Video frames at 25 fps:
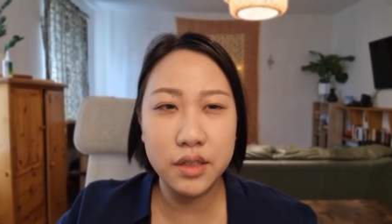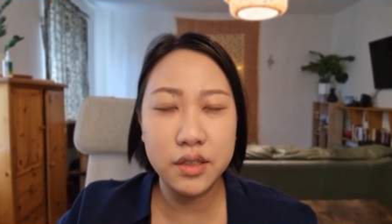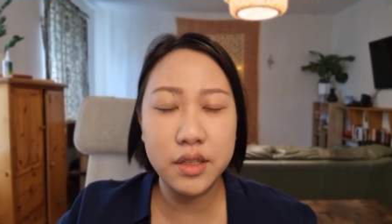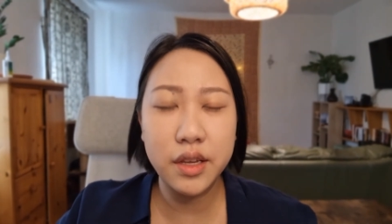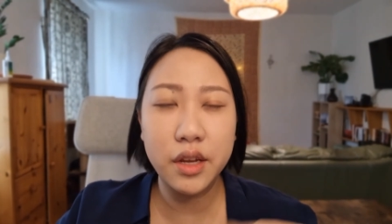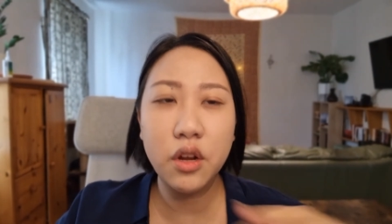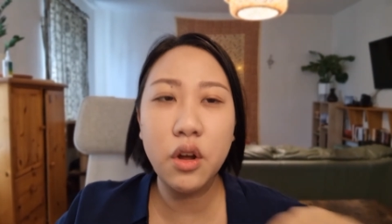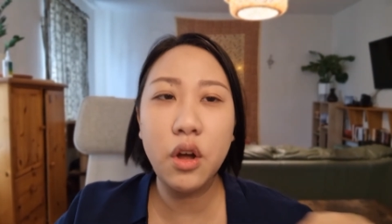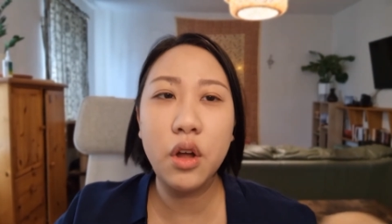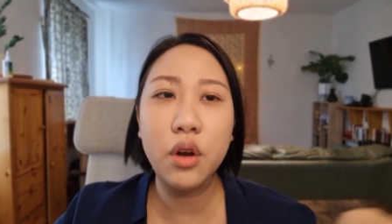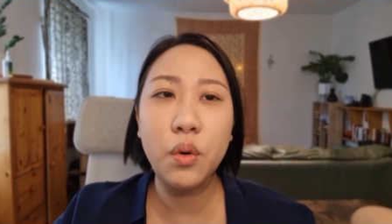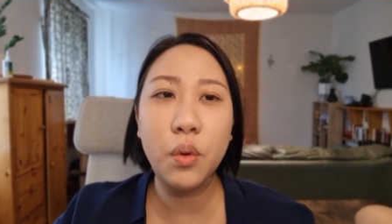
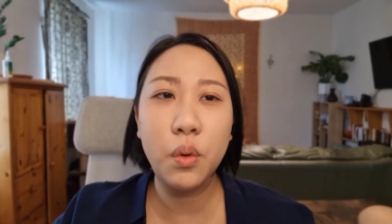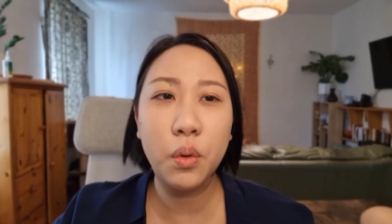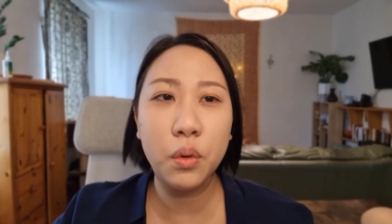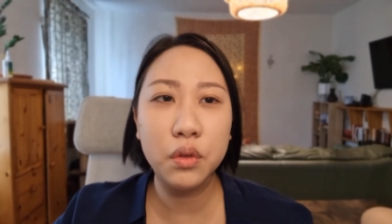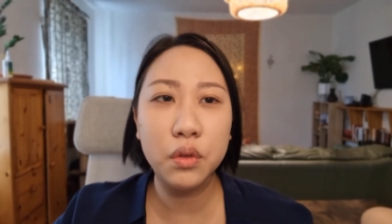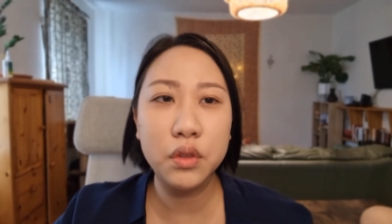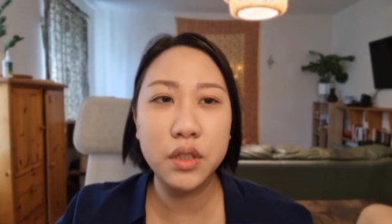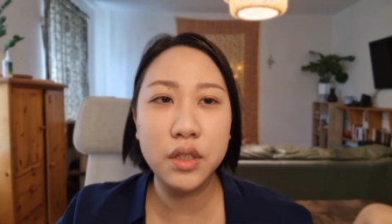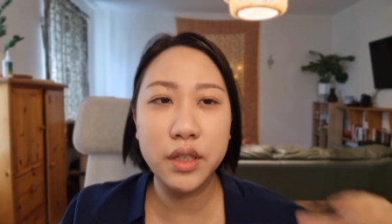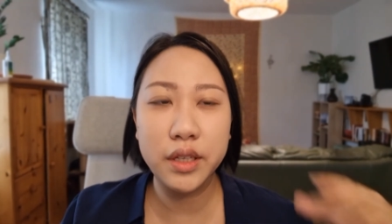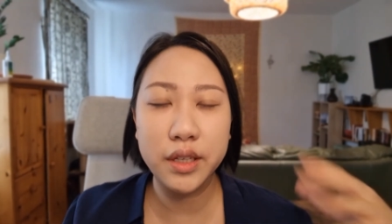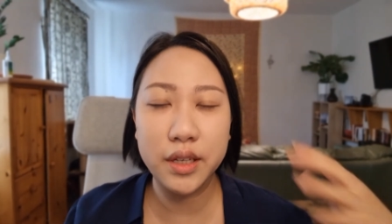got
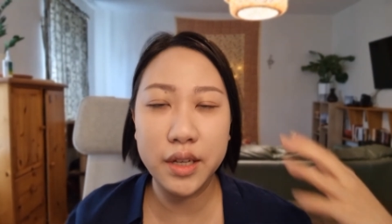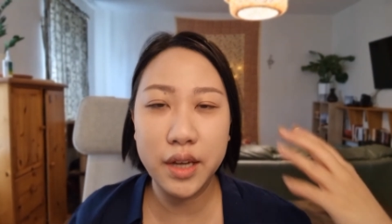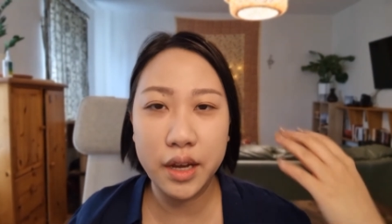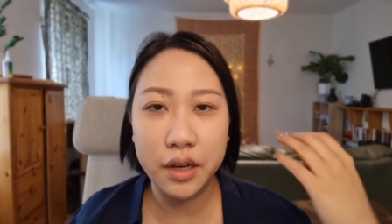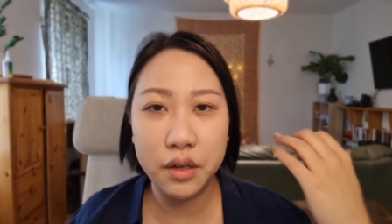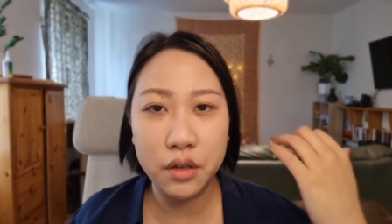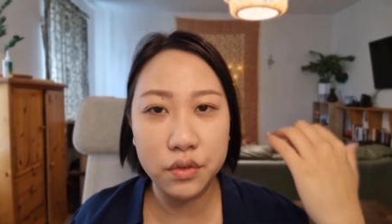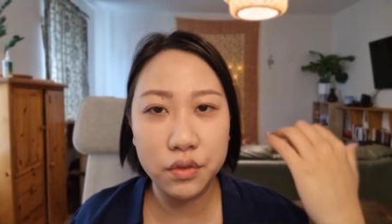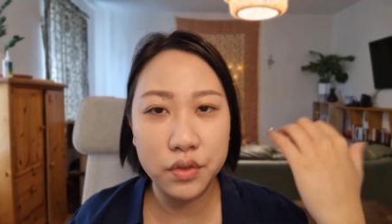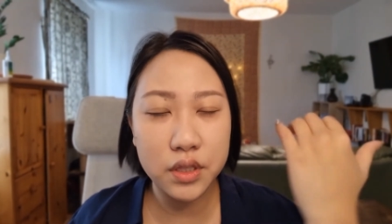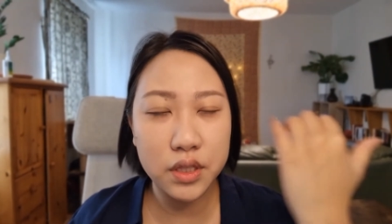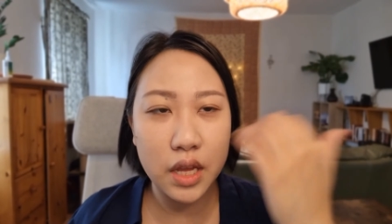older, it kind
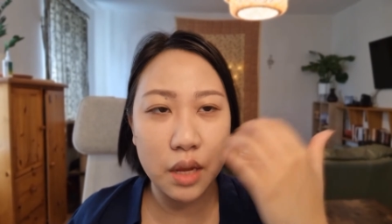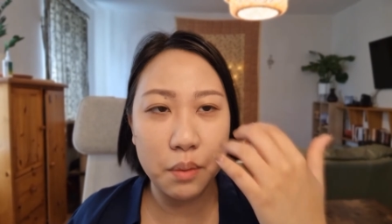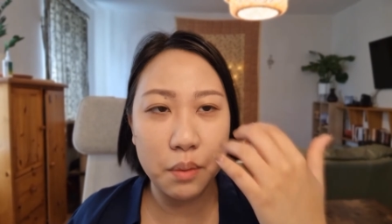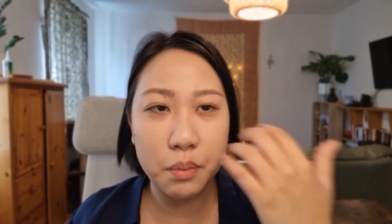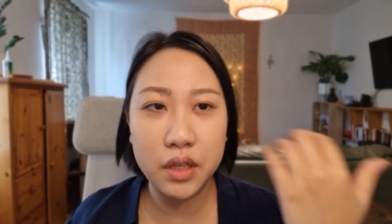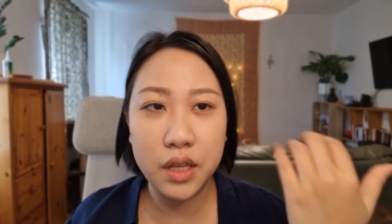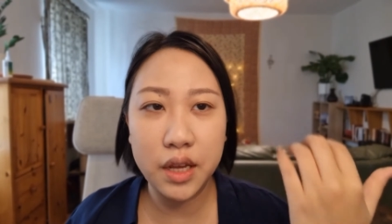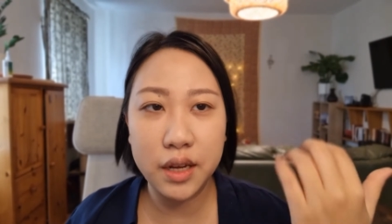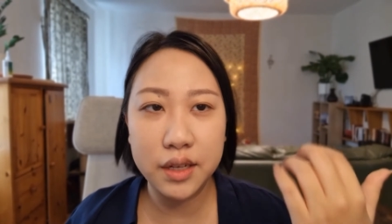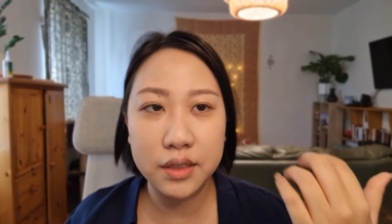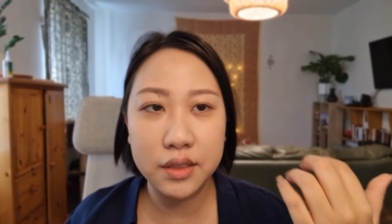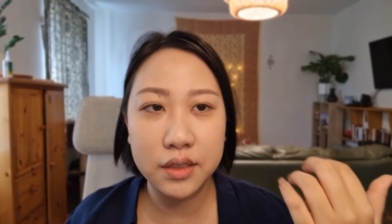of
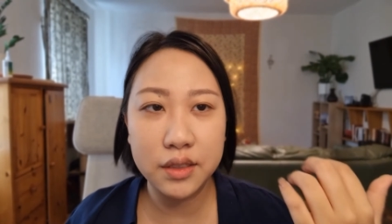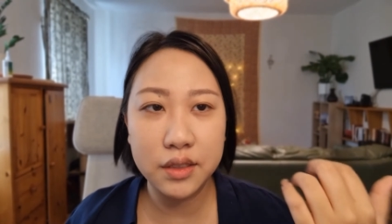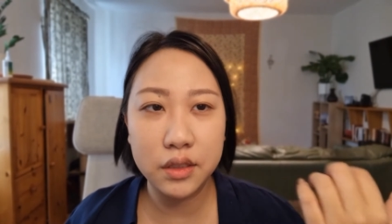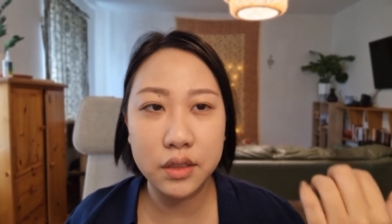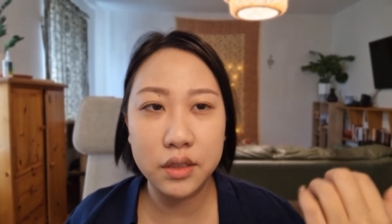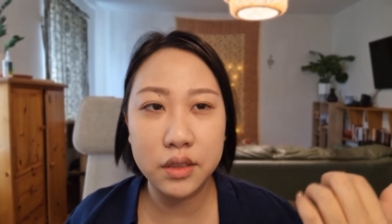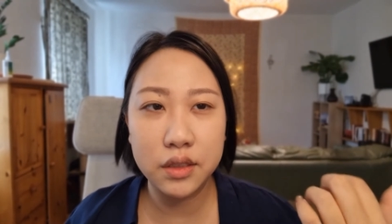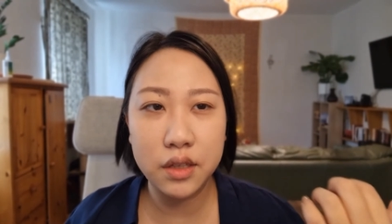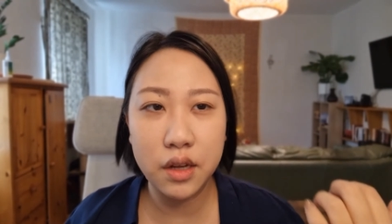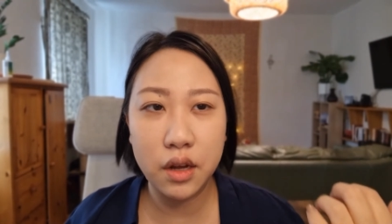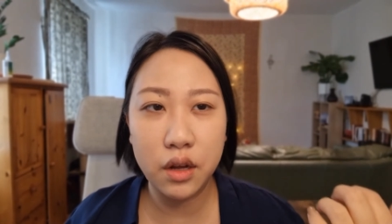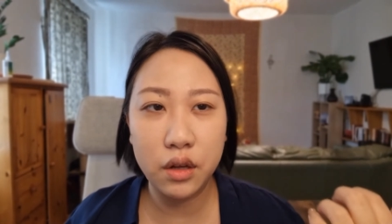stabilized
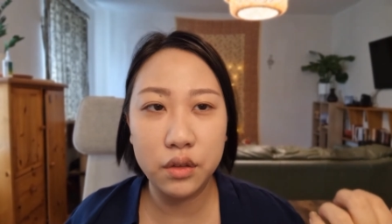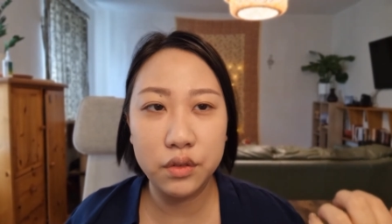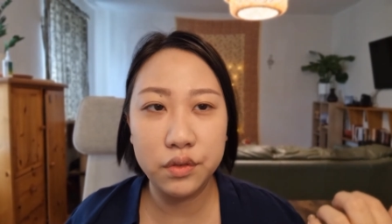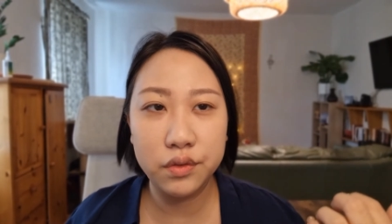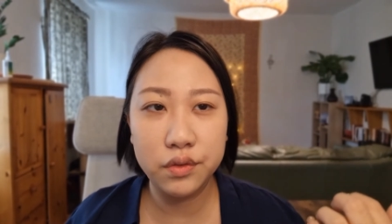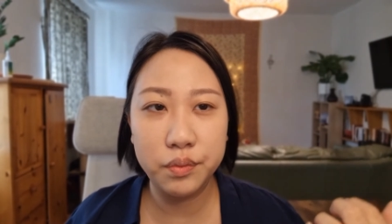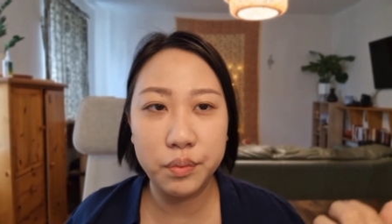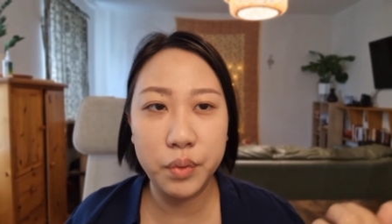itself.